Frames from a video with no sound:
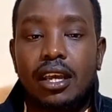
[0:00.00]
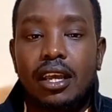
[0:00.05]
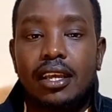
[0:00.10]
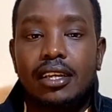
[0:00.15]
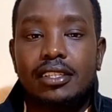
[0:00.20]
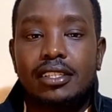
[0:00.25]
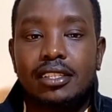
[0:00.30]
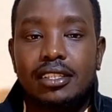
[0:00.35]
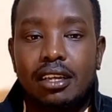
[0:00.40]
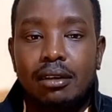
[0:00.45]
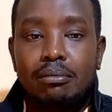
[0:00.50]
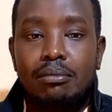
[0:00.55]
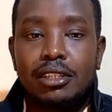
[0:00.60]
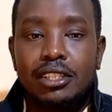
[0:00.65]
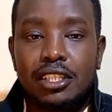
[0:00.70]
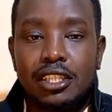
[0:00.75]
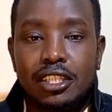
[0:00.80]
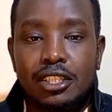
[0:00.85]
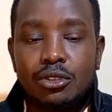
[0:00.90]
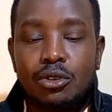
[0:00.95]

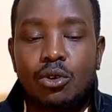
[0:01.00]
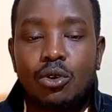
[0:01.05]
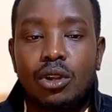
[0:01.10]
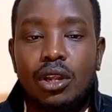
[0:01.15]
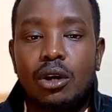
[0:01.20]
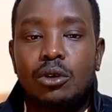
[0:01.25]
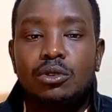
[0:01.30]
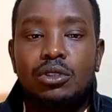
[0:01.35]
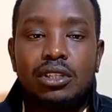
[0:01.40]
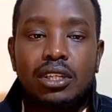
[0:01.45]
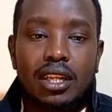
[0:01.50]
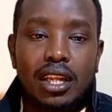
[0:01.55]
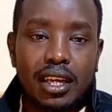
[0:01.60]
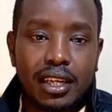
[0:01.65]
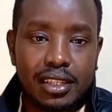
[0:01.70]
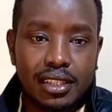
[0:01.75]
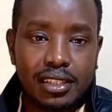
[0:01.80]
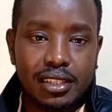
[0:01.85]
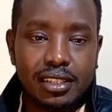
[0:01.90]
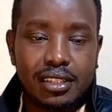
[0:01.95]
establishes or
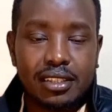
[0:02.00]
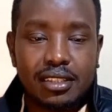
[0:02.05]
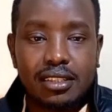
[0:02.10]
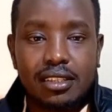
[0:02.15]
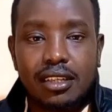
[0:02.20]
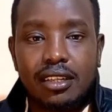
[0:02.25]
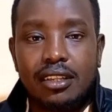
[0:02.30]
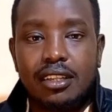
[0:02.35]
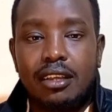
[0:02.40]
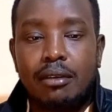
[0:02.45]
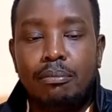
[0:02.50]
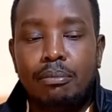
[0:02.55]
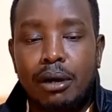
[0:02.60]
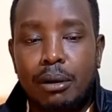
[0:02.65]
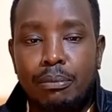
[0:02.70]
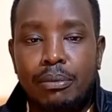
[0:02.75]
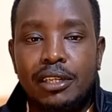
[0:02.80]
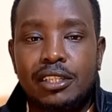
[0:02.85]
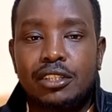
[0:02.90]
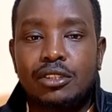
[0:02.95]
outlines the
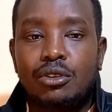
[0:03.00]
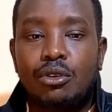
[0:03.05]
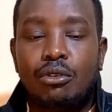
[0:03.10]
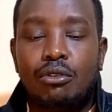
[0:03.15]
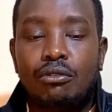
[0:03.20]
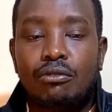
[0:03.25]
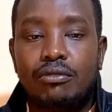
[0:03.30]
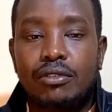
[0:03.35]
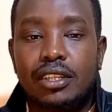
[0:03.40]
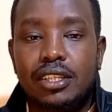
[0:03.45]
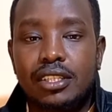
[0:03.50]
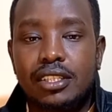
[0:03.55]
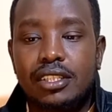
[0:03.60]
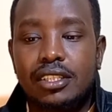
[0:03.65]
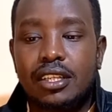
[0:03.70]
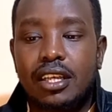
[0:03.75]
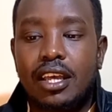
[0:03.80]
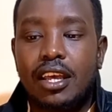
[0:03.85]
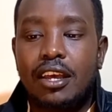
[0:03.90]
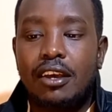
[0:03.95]
purpose of
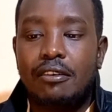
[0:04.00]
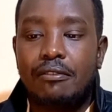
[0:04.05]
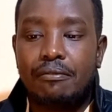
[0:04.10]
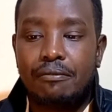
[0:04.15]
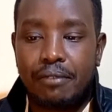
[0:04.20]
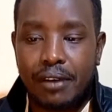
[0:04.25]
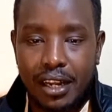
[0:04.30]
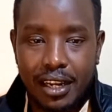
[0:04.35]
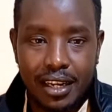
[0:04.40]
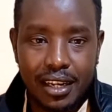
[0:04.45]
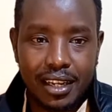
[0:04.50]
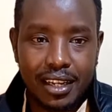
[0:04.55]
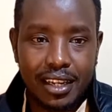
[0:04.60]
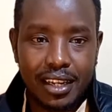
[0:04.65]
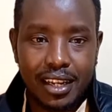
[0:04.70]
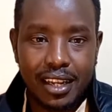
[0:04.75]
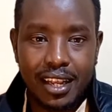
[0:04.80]
this fund.